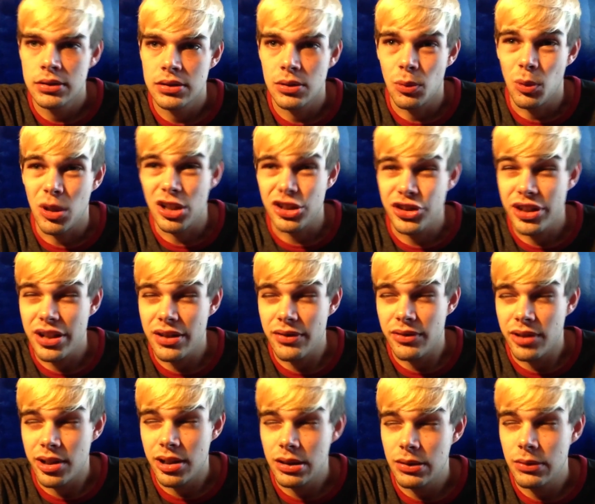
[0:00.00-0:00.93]
I watched
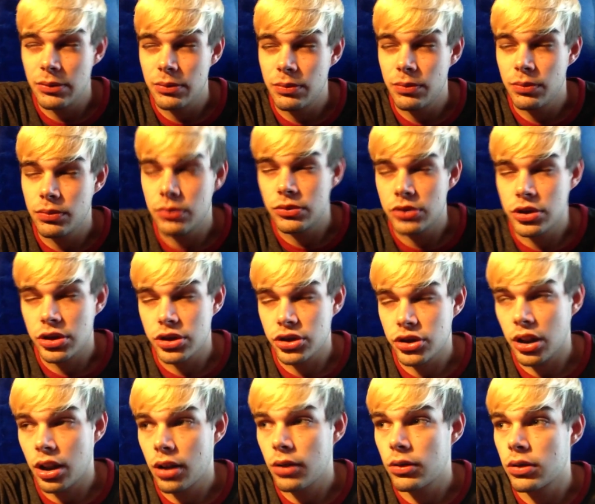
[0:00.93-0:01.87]
TV, took a
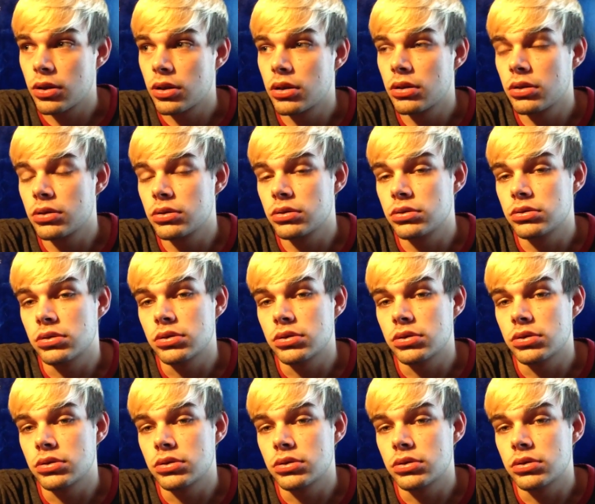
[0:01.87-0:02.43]
shower,